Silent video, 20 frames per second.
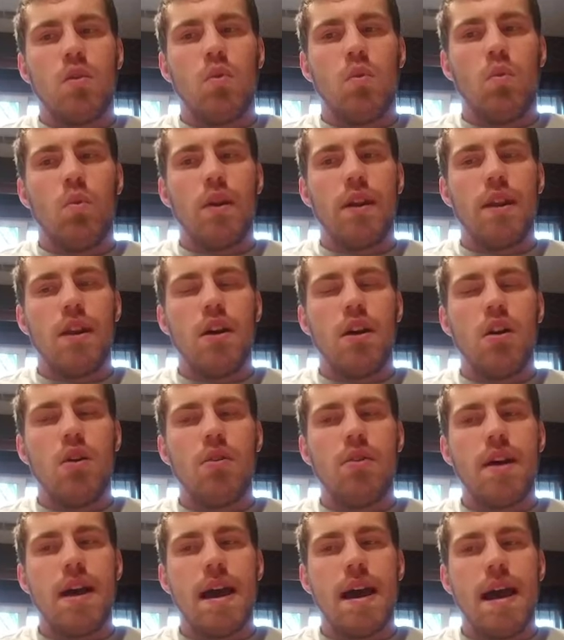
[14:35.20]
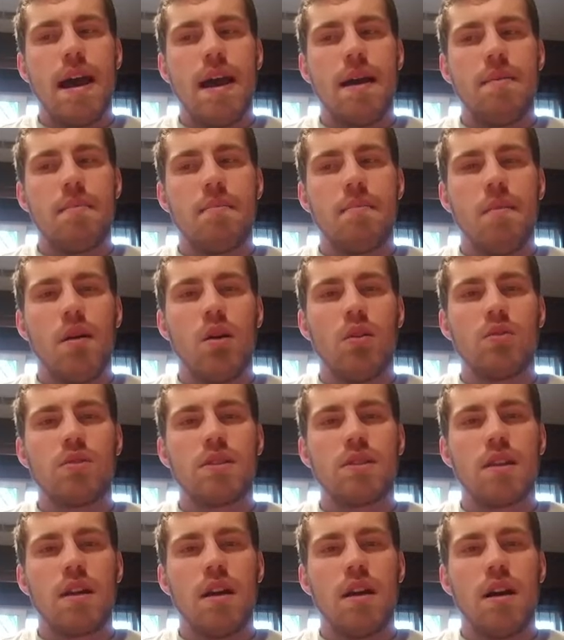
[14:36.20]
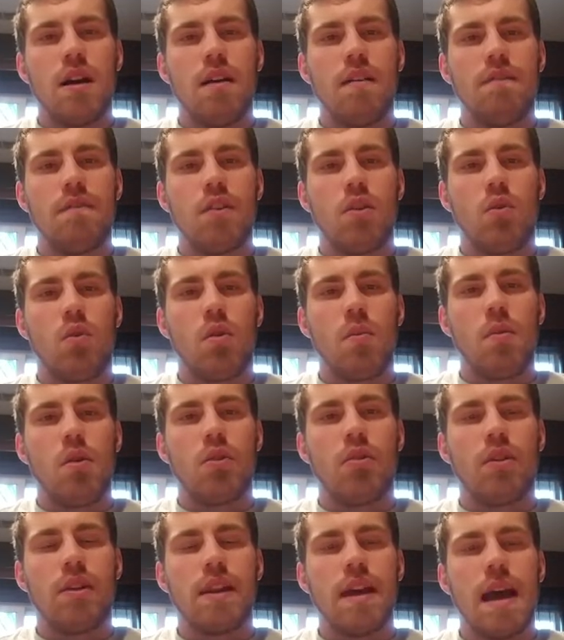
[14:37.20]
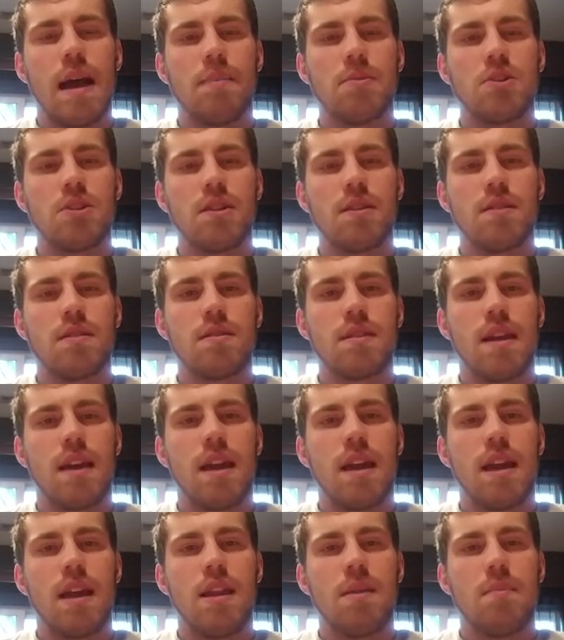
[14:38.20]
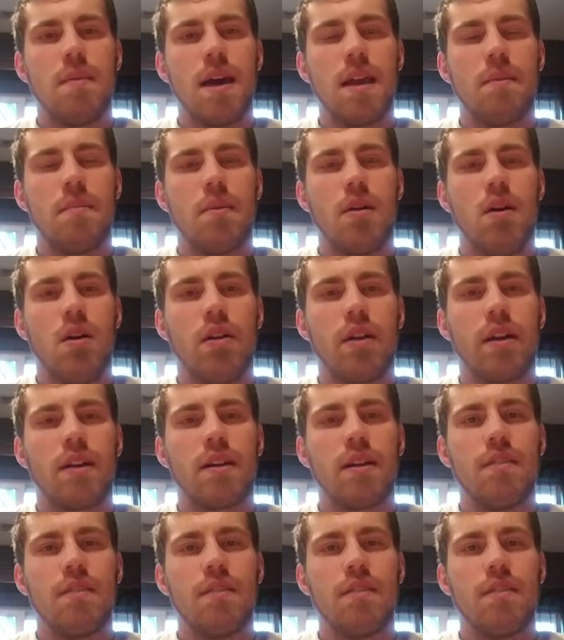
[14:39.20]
We know that most of the hormonal adaptions and the metabolic